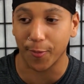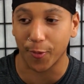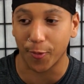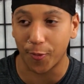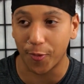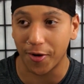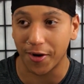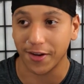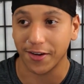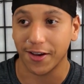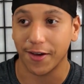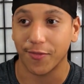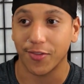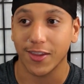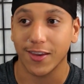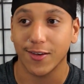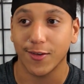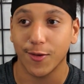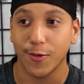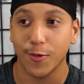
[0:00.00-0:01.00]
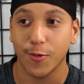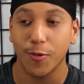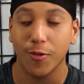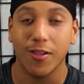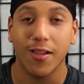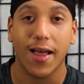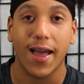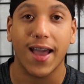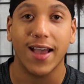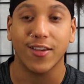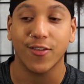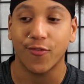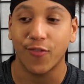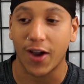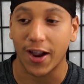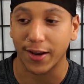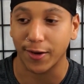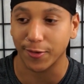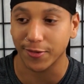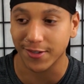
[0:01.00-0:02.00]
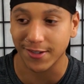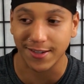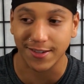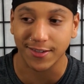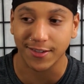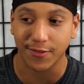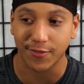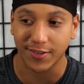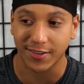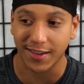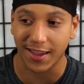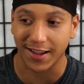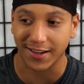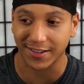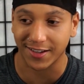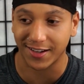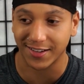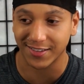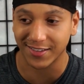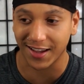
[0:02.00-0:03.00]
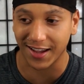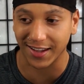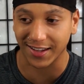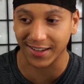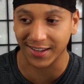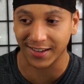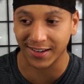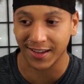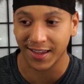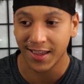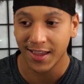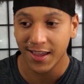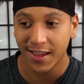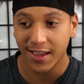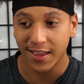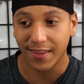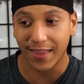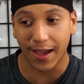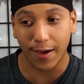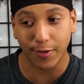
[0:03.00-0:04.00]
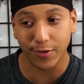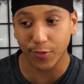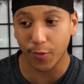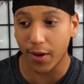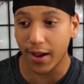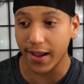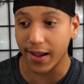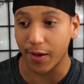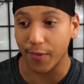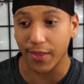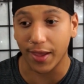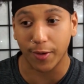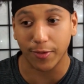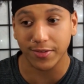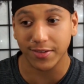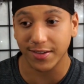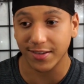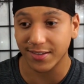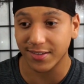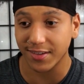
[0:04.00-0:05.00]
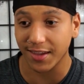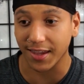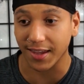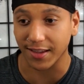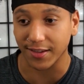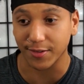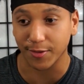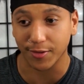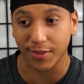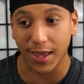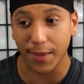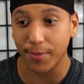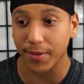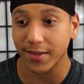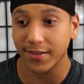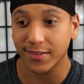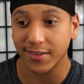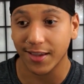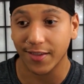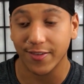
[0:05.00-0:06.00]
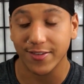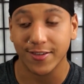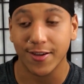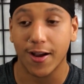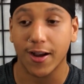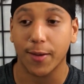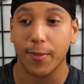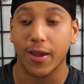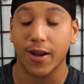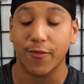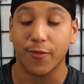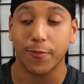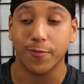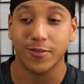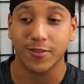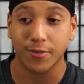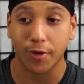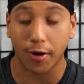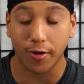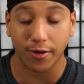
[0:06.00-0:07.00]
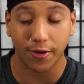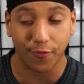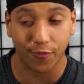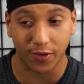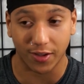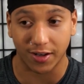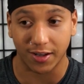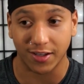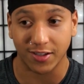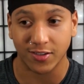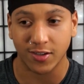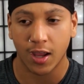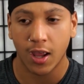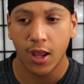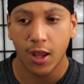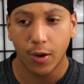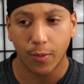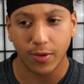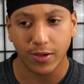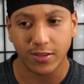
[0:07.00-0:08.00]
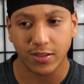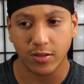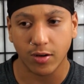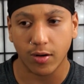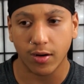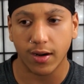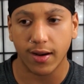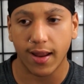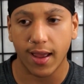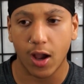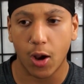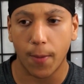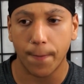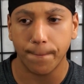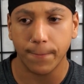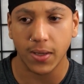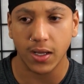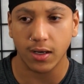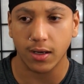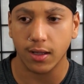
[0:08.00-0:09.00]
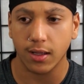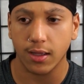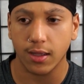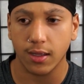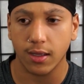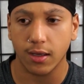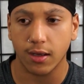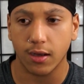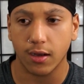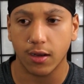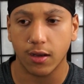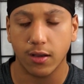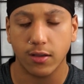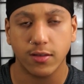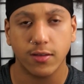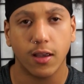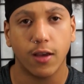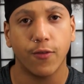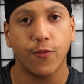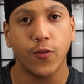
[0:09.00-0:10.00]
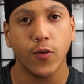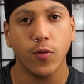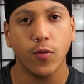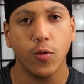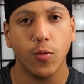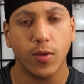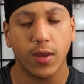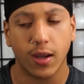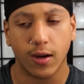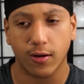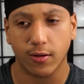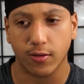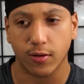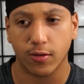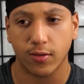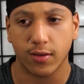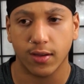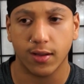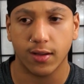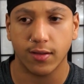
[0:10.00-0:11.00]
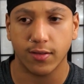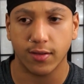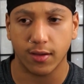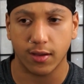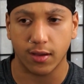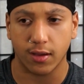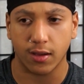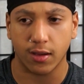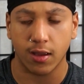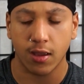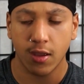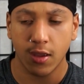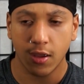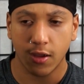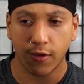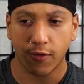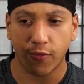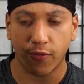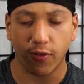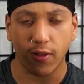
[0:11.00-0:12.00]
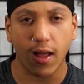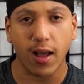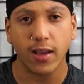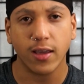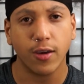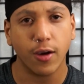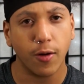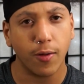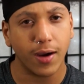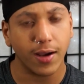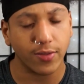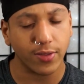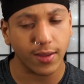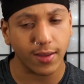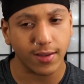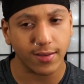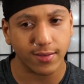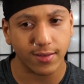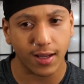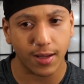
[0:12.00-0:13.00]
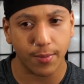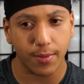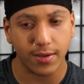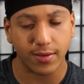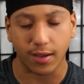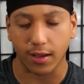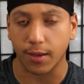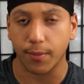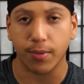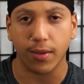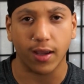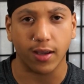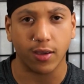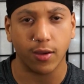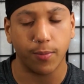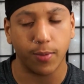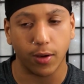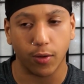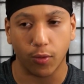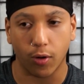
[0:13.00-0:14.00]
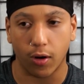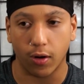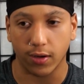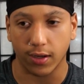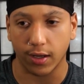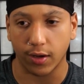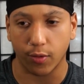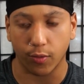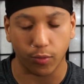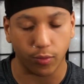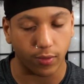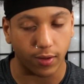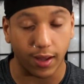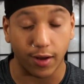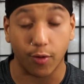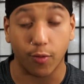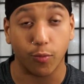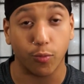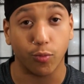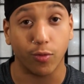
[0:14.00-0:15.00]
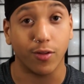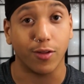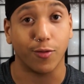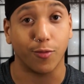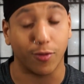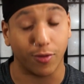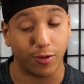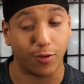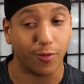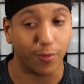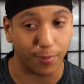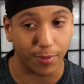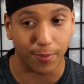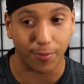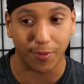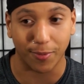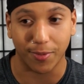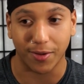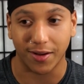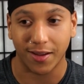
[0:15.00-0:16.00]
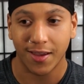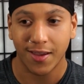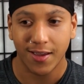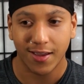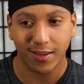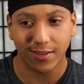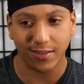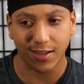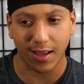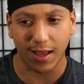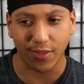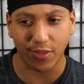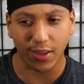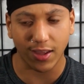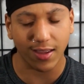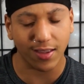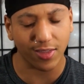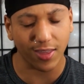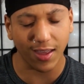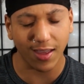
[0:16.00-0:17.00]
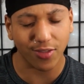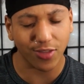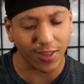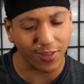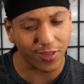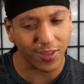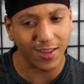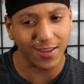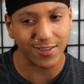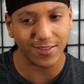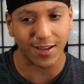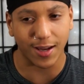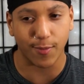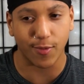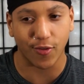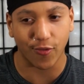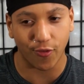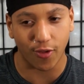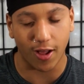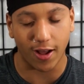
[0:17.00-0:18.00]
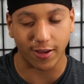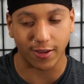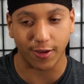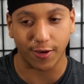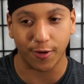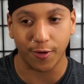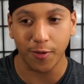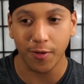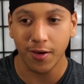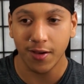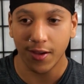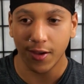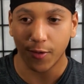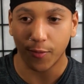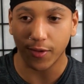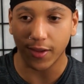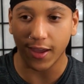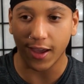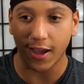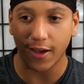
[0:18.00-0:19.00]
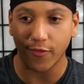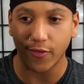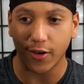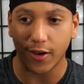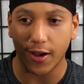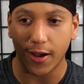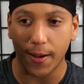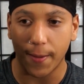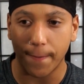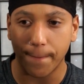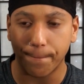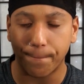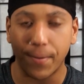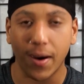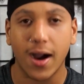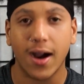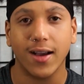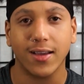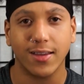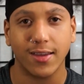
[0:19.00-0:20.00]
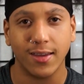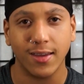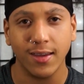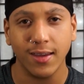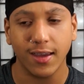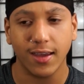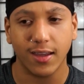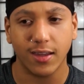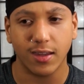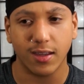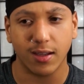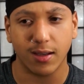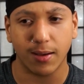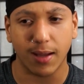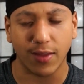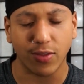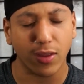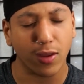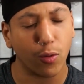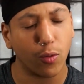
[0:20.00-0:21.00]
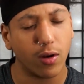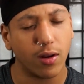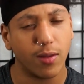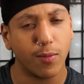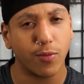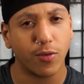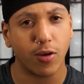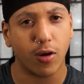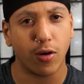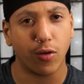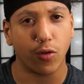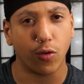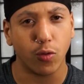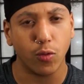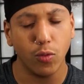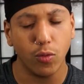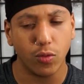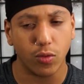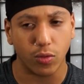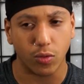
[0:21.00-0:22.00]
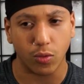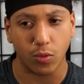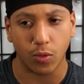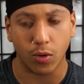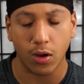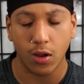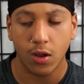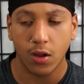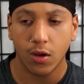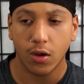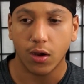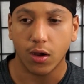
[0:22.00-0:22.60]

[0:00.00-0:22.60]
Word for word: number one of the new last final season of Attack on Titan. That was wild. That was insane. So with that being said, let's talk about it from start to finish. We started out meeting uh, a few new characters. It is uh, Falco, I think his name is. I could be, I could be wrong. I don't, I don't really, really remember. But his name, I think, I, th I think his name is Falco. We have um, Boggy, and then I think one of them is called Udo.